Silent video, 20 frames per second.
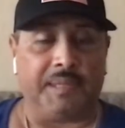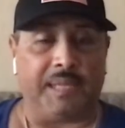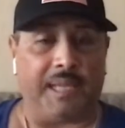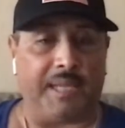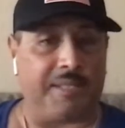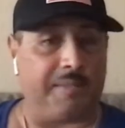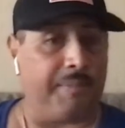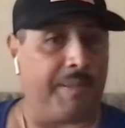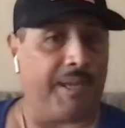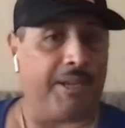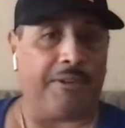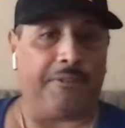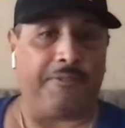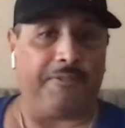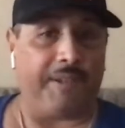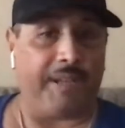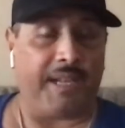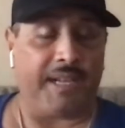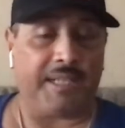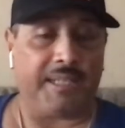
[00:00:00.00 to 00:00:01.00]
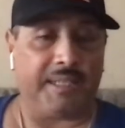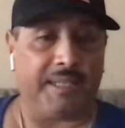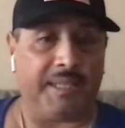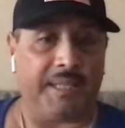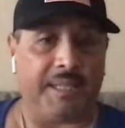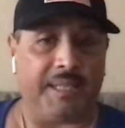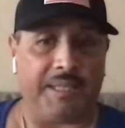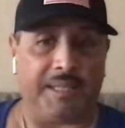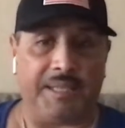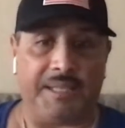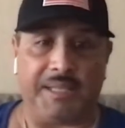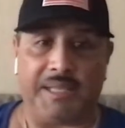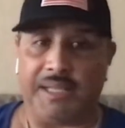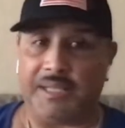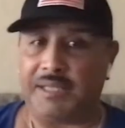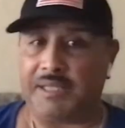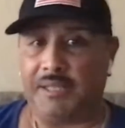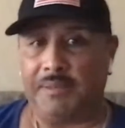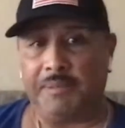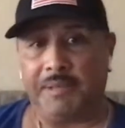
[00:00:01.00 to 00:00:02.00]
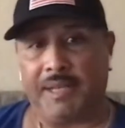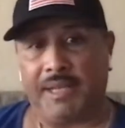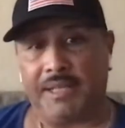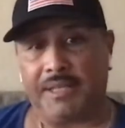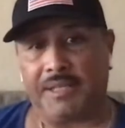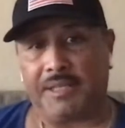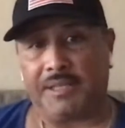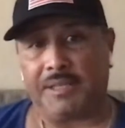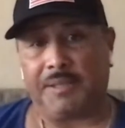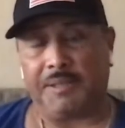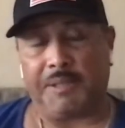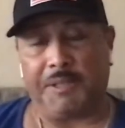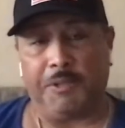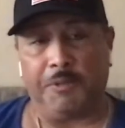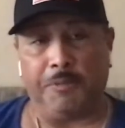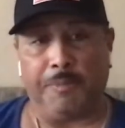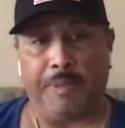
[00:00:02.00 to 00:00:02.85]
As a matter of fact, in some cases, you